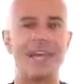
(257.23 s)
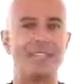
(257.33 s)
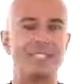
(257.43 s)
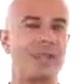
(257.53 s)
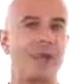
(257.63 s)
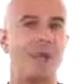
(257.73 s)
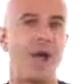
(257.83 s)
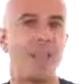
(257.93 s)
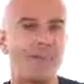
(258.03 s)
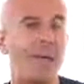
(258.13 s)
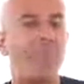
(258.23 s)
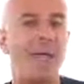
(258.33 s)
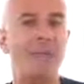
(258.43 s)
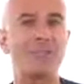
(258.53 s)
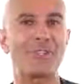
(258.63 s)
He said, Robin, my
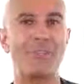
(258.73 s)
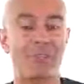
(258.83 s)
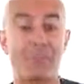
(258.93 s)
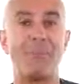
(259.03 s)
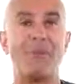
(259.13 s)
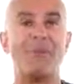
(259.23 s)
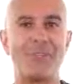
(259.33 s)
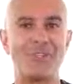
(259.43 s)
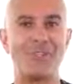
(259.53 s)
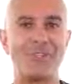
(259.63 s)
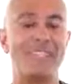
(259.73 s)
patients